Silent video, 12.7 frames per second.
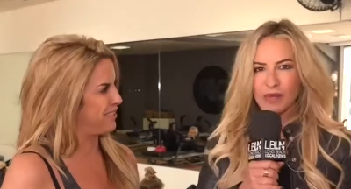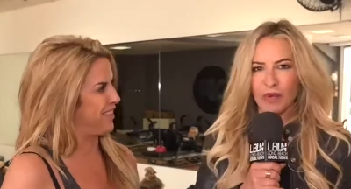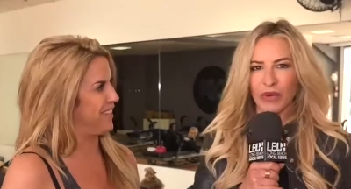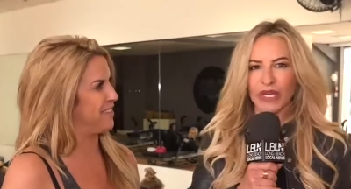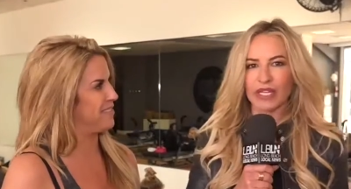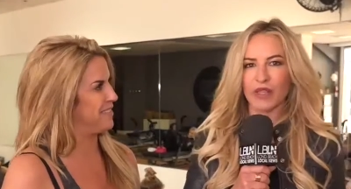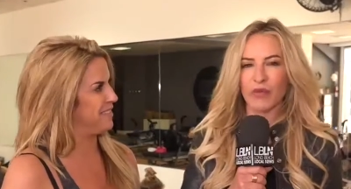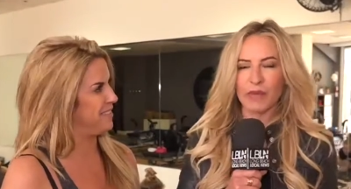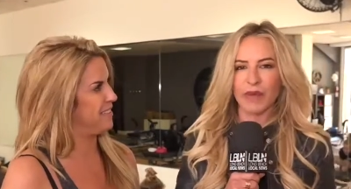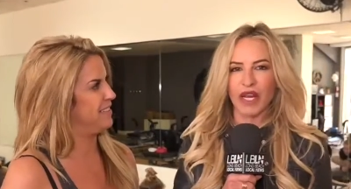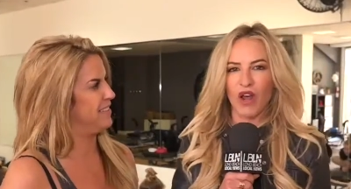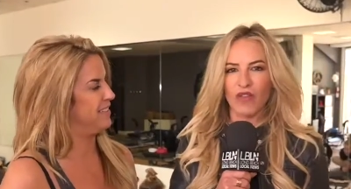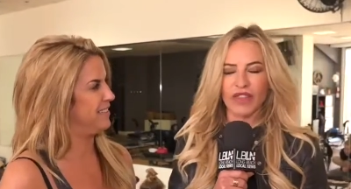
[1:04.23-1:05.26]
Speaker 1: supporting the
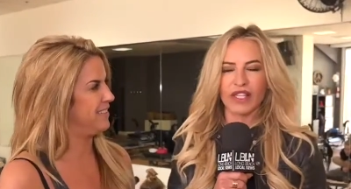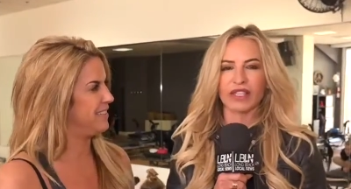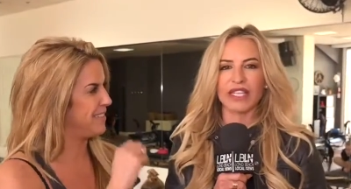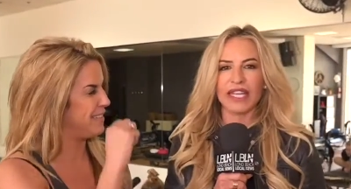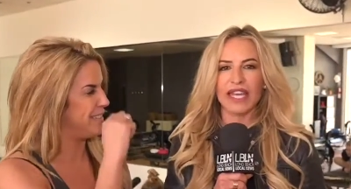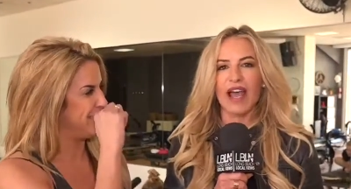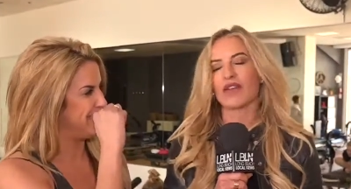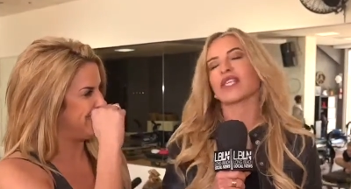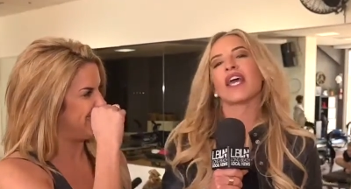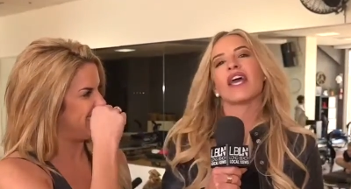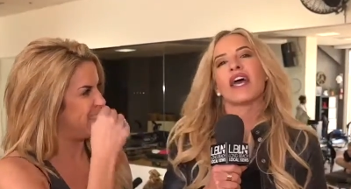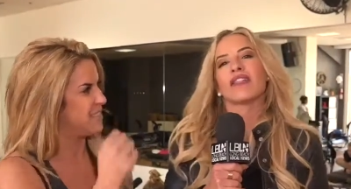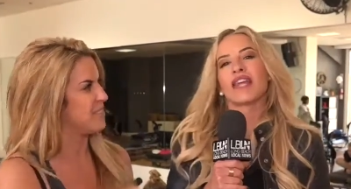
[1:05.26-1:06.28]
women over at the Lydia House.
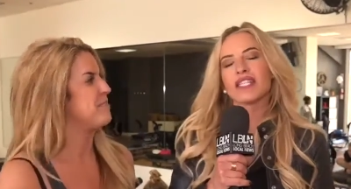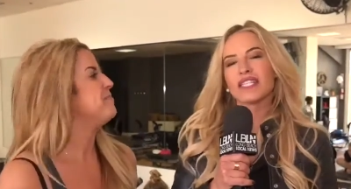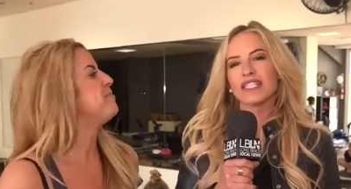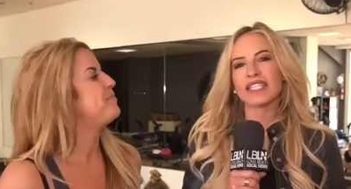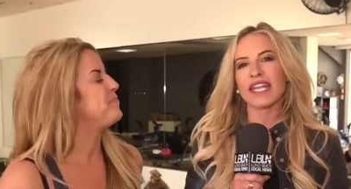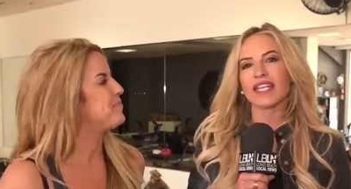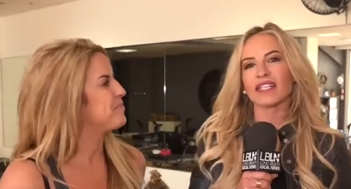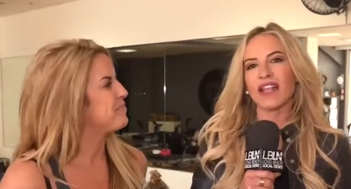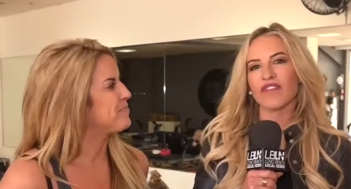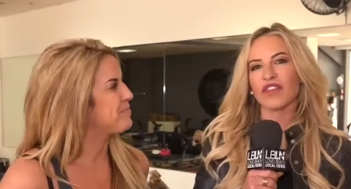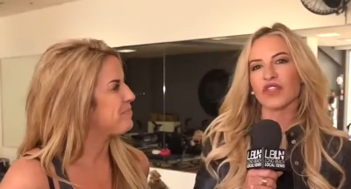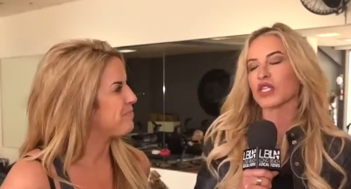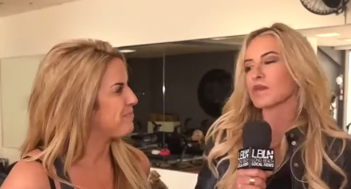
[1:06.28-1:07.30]
That's today at
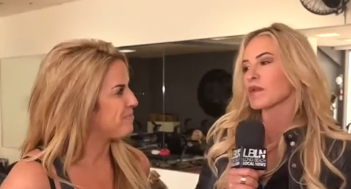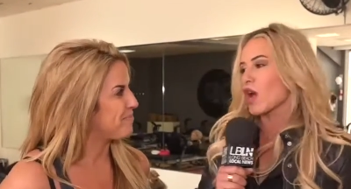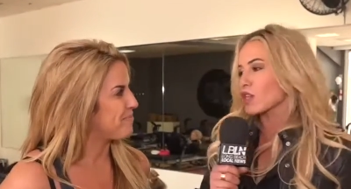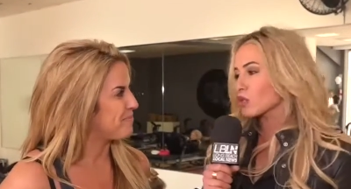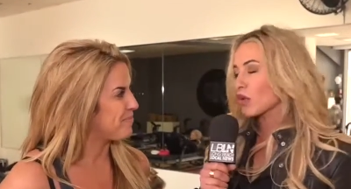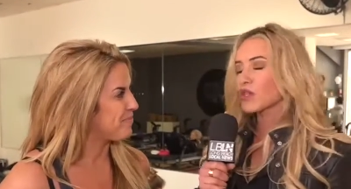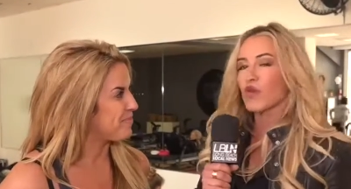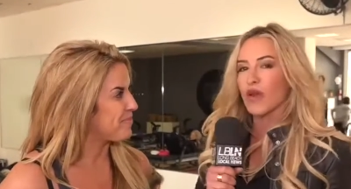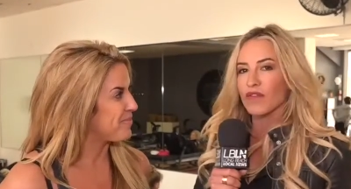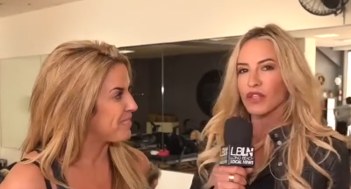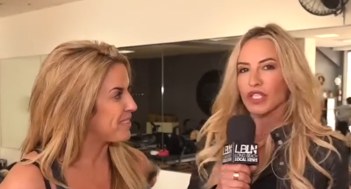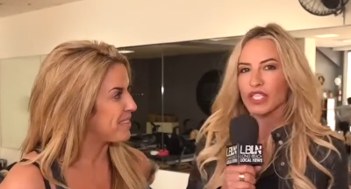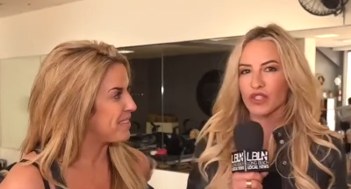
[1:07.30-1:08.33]
11:30, but also at
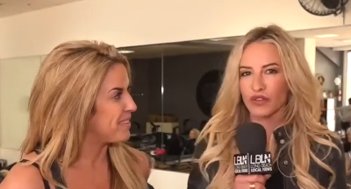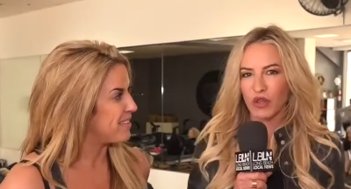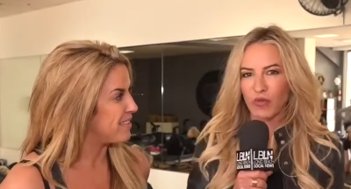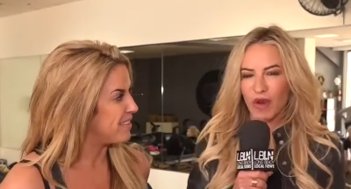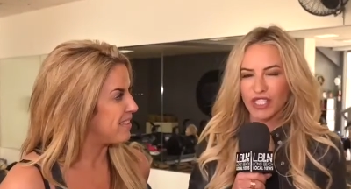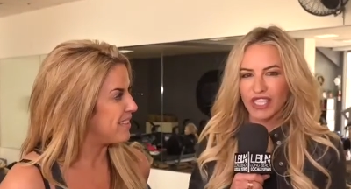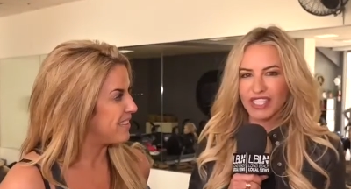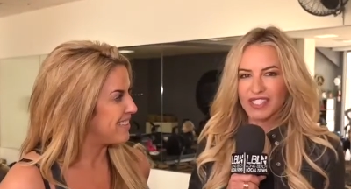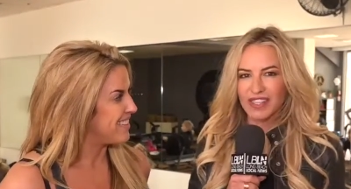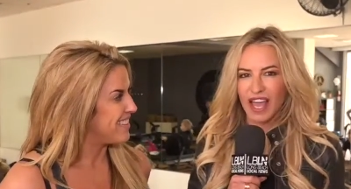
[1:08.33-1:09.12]
12:30. So if you're watching this